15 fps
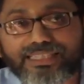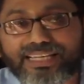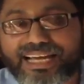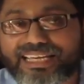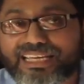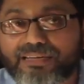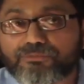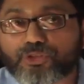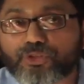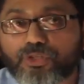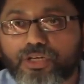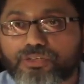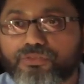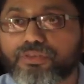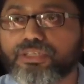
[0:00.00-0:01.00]
that I am
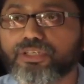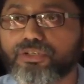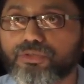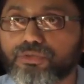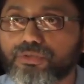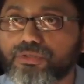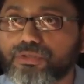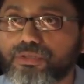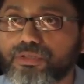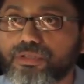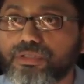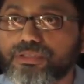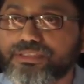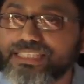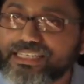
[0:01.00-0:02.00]
slaughtering you,
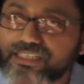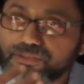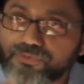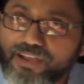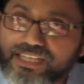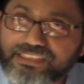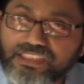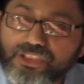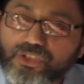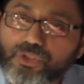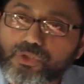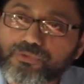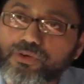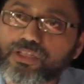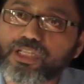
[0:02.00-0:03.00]
sacrificing
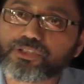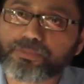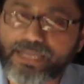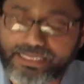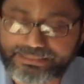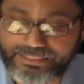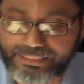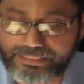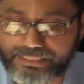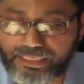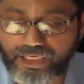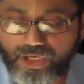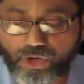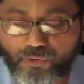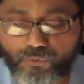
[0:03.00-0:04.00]
you for Allah subhanahu wa
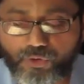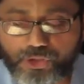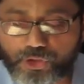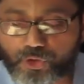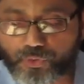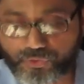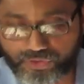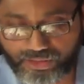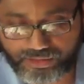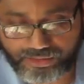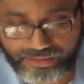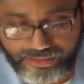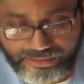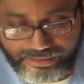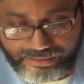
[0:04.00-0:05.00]
ta'ala. What do you think?